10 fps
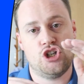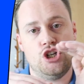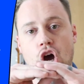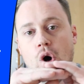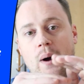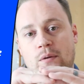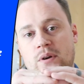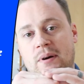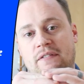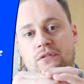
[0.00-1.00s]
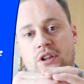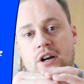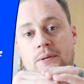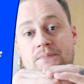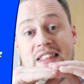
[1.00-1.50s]
no equity buffer
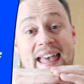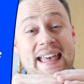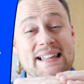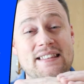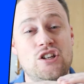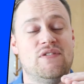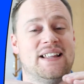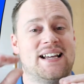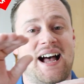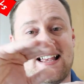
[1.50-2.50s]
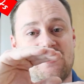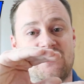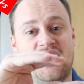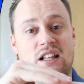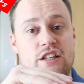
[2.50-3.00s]
there, and then you've got the cost of
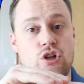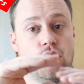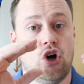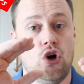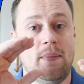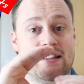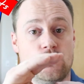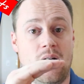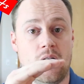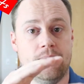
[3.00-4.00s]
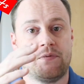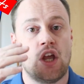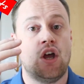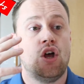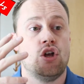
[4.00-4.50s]
selling your home as well.
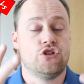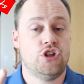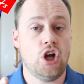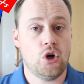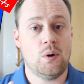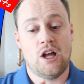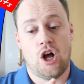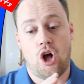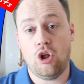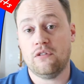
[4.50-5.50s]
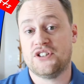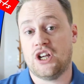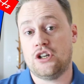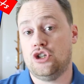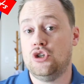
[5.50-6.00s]
So all of a
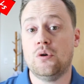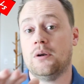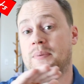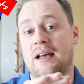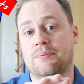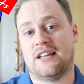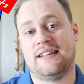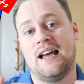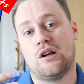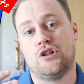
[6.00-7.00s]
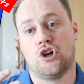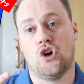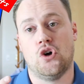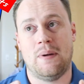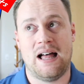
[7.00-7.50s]
sudden you could be upside down on your
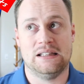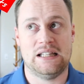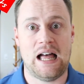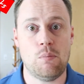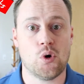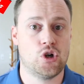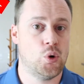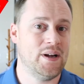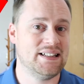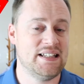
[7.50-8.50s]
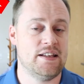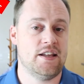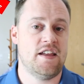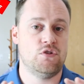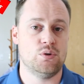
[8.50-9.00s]
home a lot more quickly
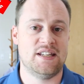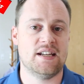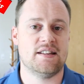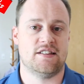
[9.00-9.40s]
if you did a